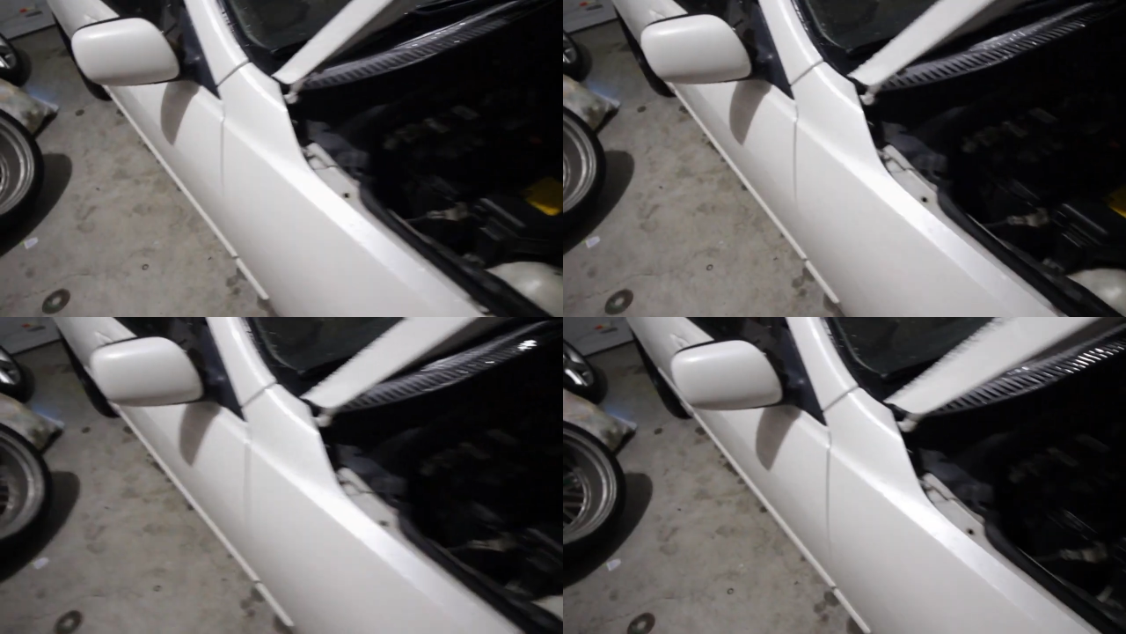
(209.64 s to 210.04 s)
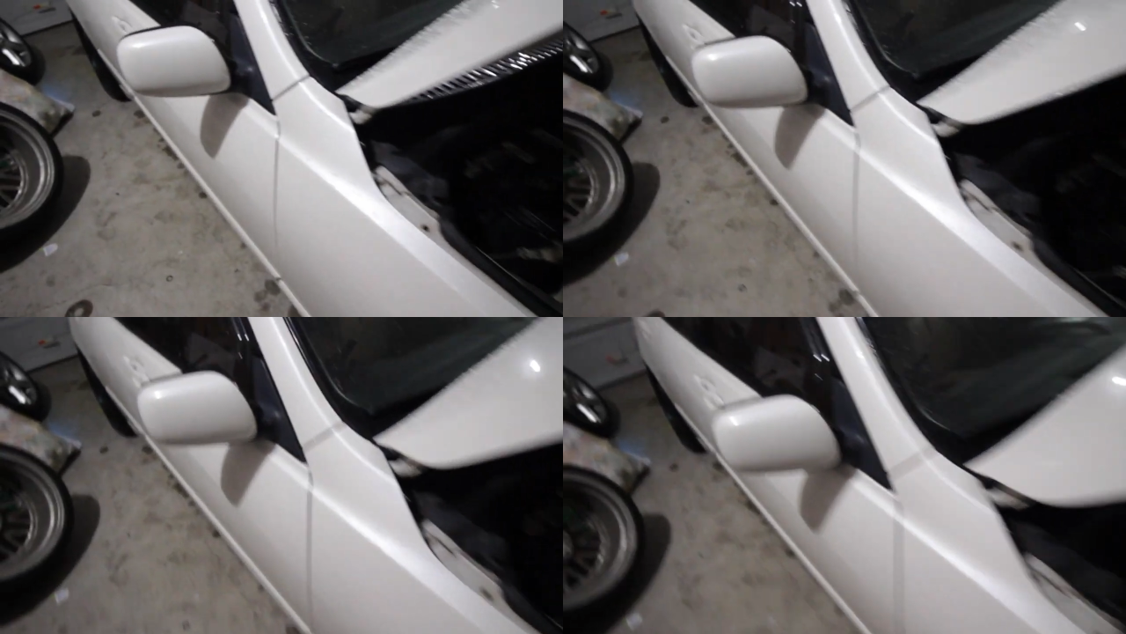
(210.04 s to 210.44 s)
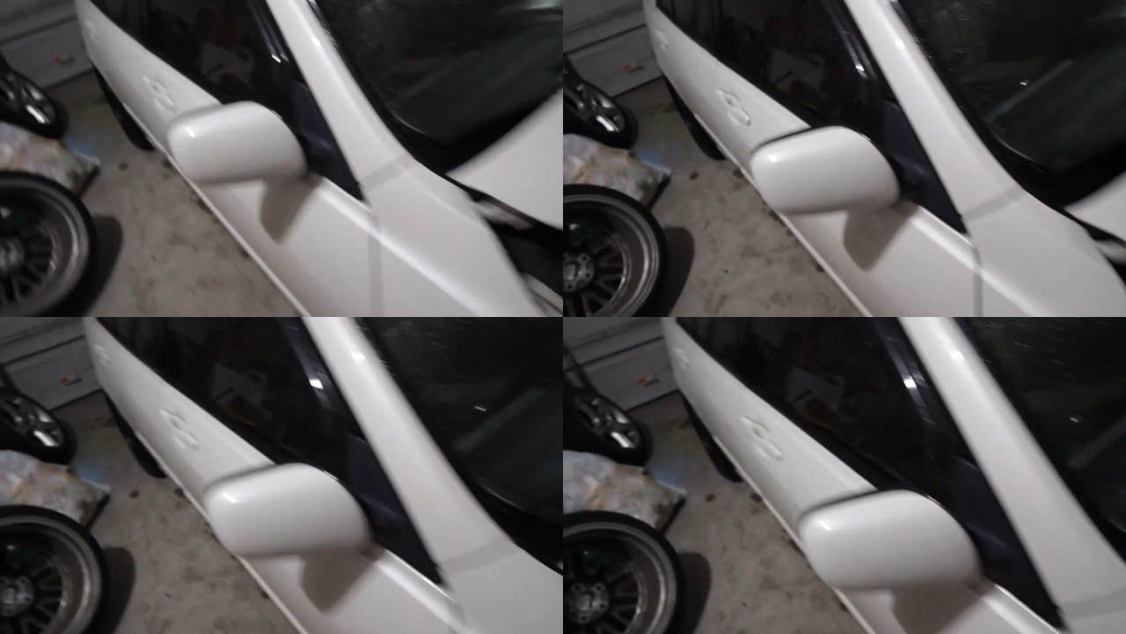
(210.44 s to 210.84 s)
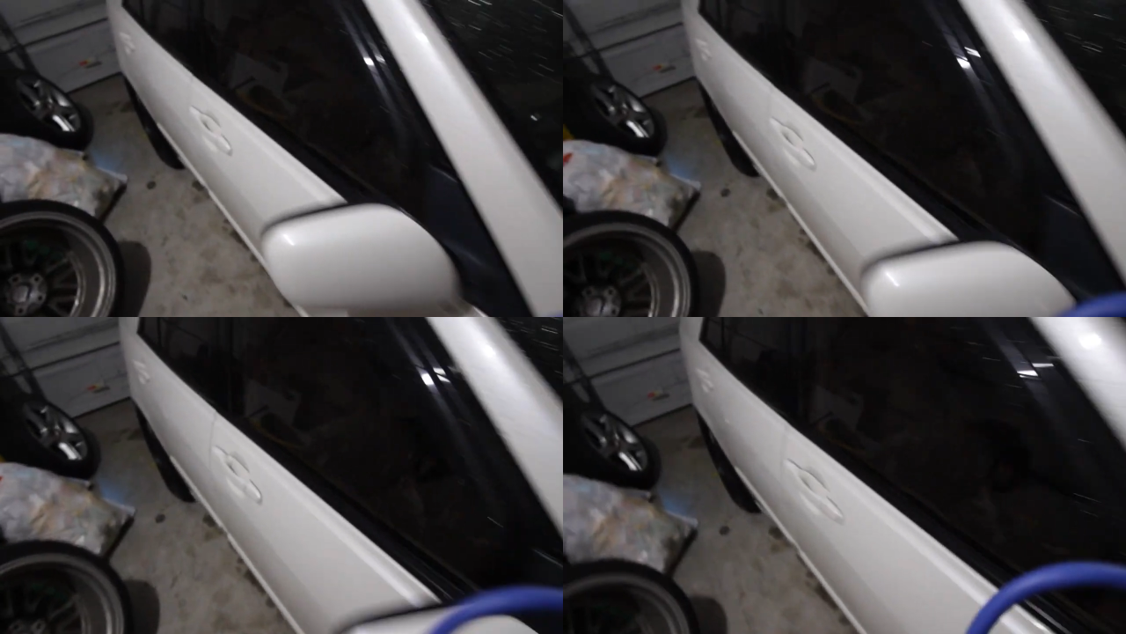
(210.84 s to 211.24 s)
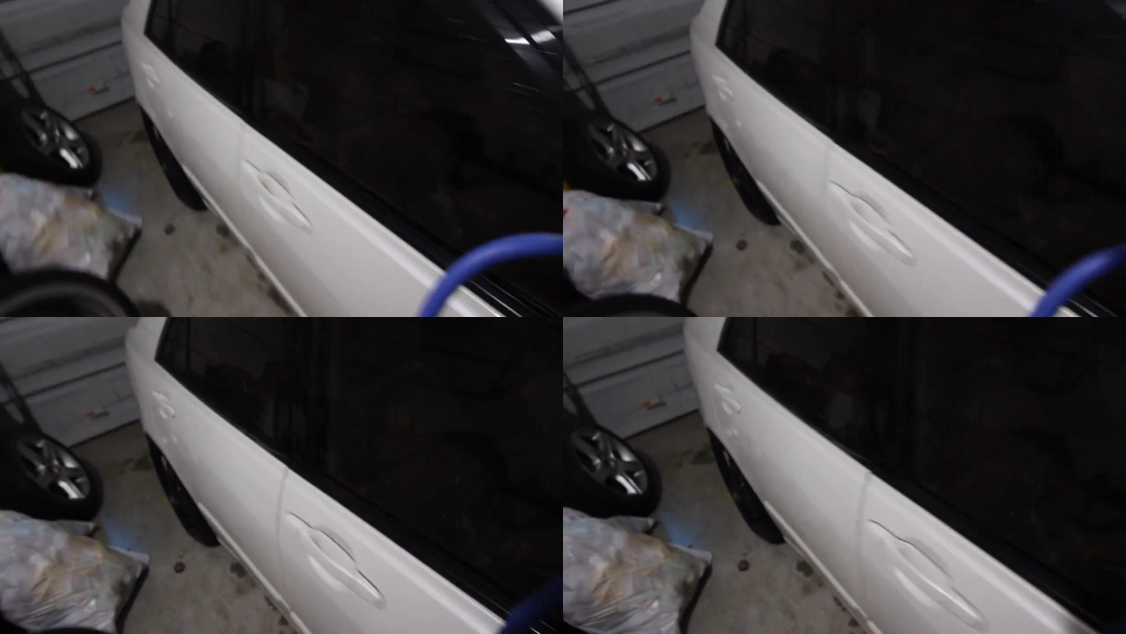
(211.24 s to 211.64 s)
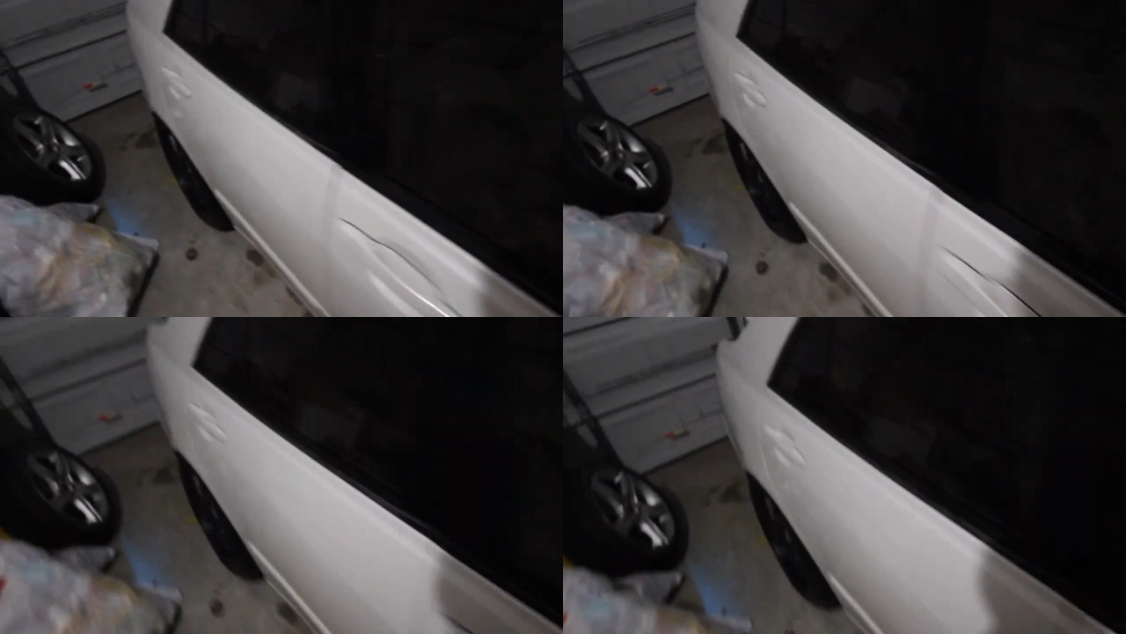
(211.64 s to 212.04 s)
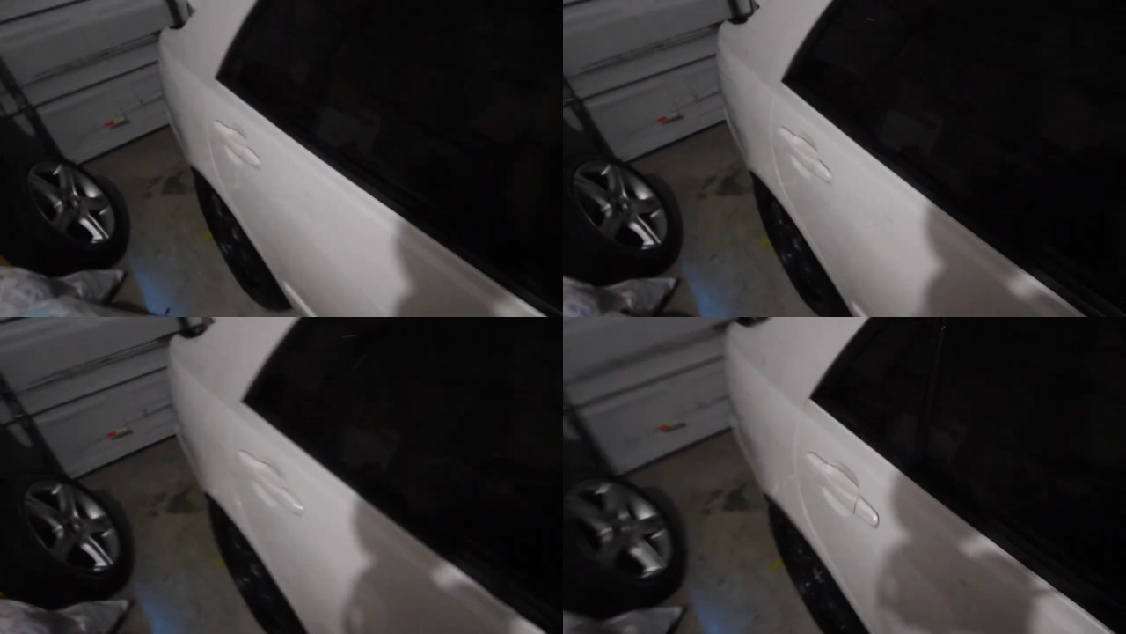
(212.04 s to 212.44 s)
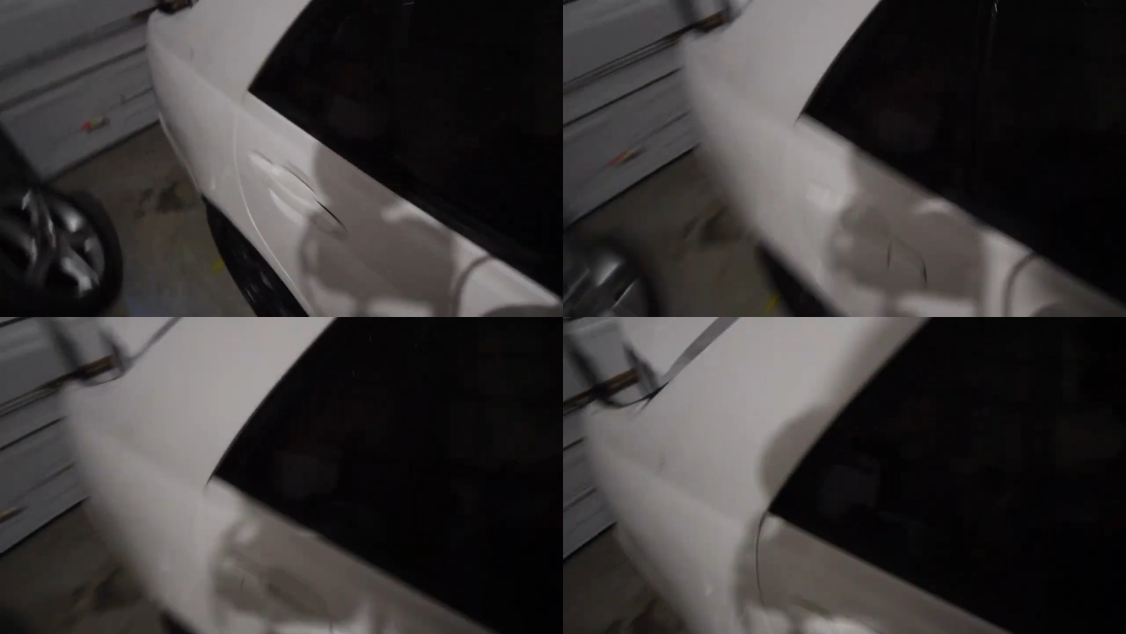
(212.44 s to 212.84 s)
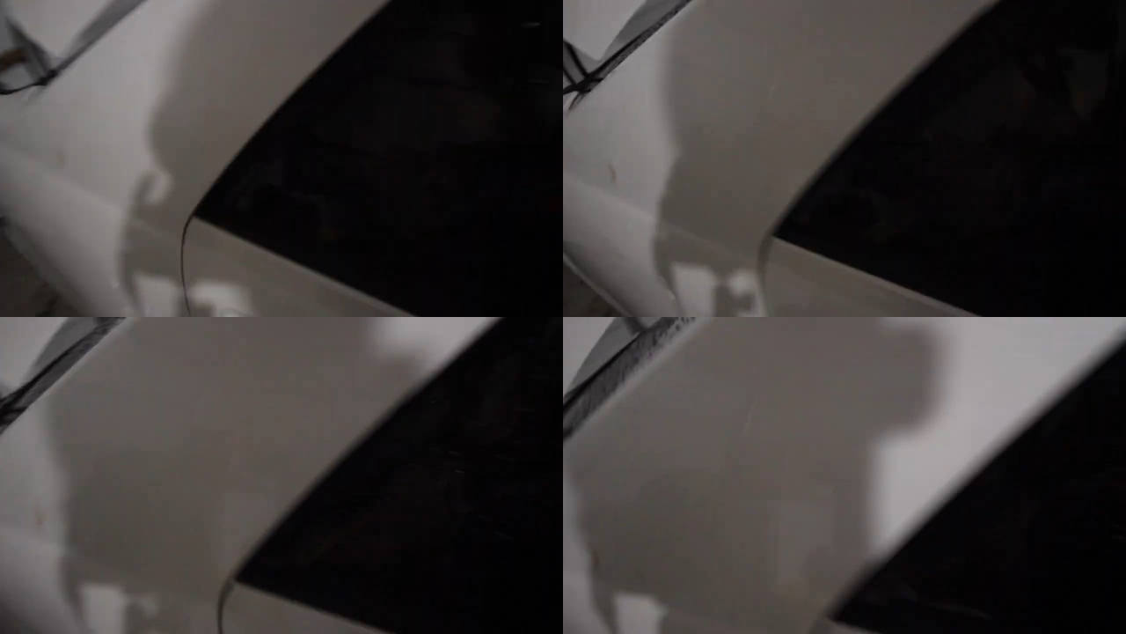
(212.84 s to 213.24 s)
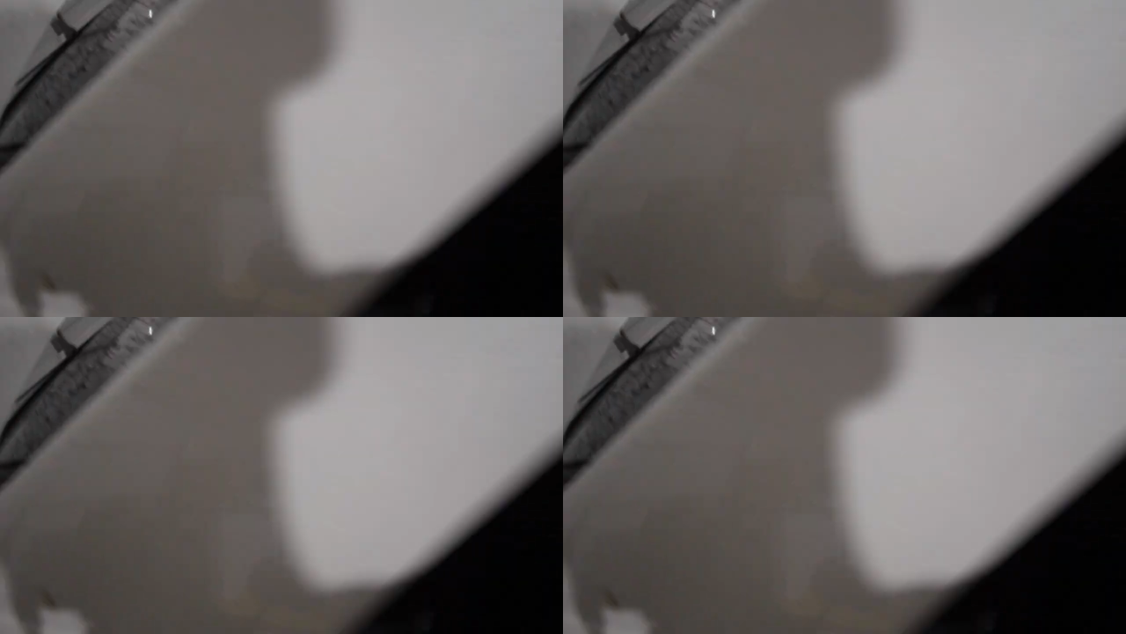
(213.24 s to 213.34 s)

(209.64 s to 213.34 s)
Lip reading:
Nobody's mouth can be seen.